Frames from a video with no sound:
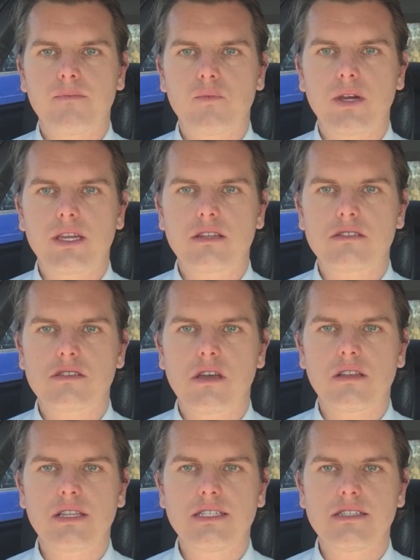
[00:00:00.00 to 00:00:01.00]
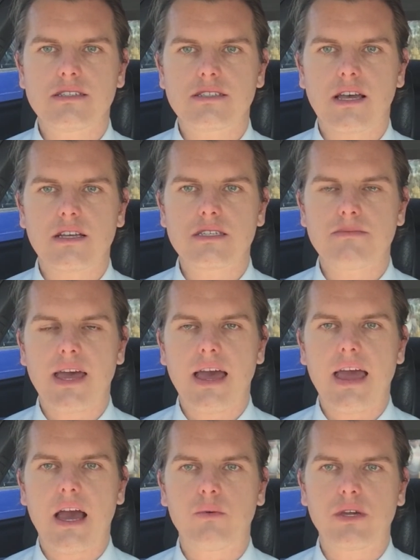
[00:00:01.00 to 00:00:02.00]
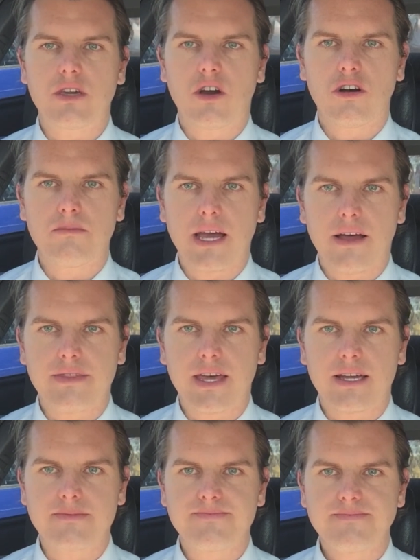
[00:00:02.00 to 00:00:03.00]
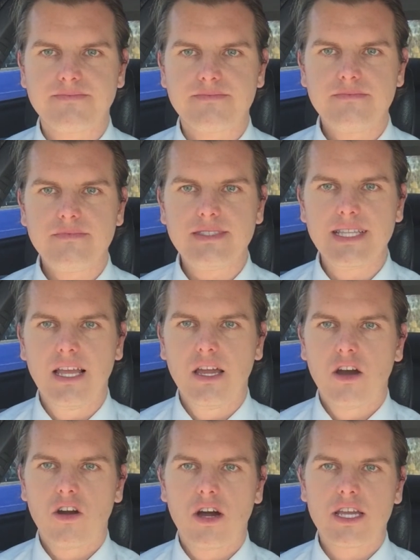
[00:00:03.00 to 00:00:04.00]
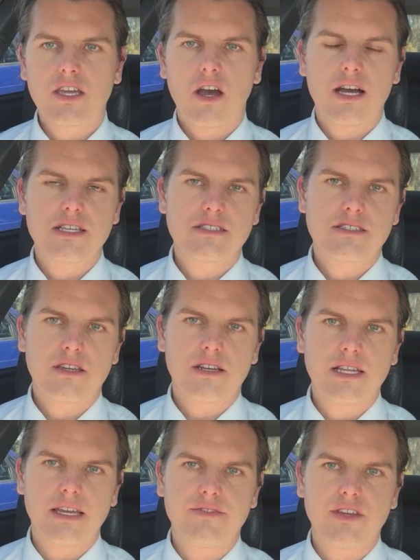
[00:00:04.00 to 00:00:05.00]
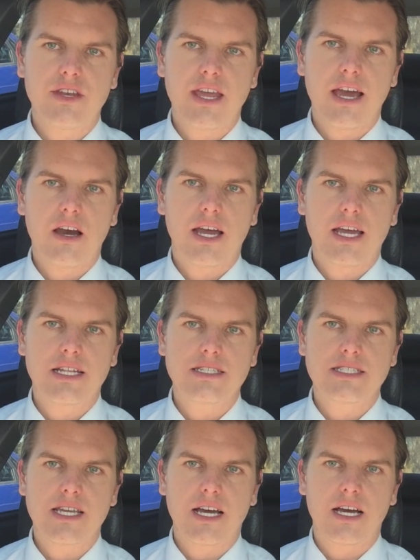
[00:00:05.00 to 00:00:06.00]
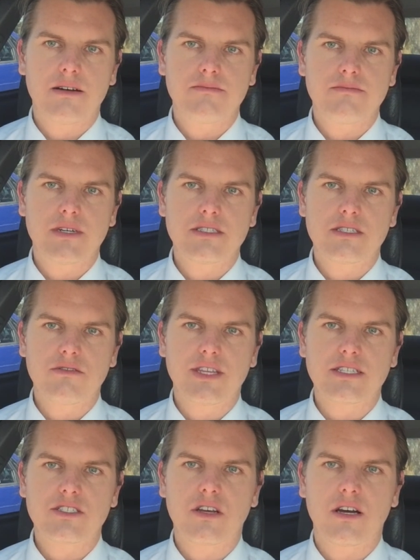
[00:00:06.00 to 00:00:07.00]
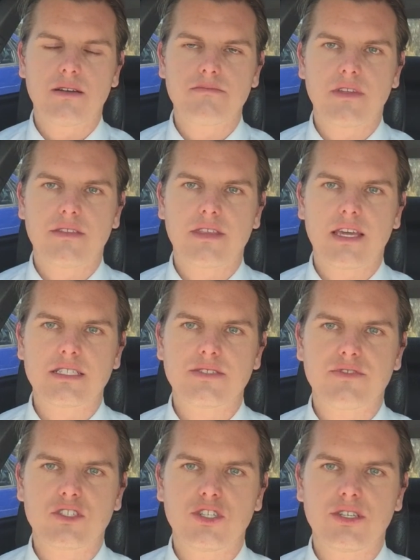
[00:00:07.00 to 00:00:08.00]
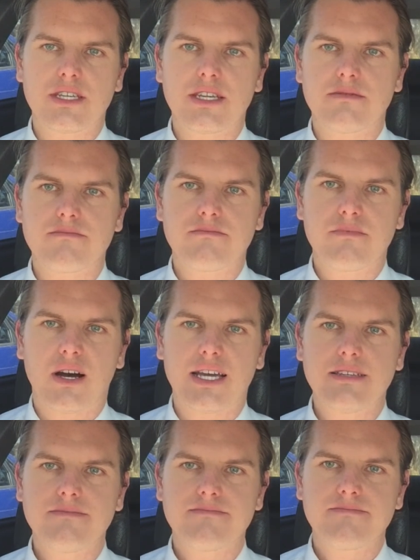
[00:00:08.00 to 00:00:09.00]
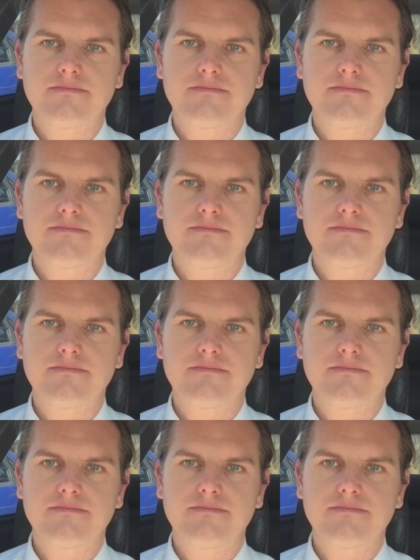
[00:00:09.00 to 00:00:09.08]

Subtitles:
we can certainly discuss about how we go about that. All right, guys, going to leave you now, and until next time, thanks for tuning in. Bye.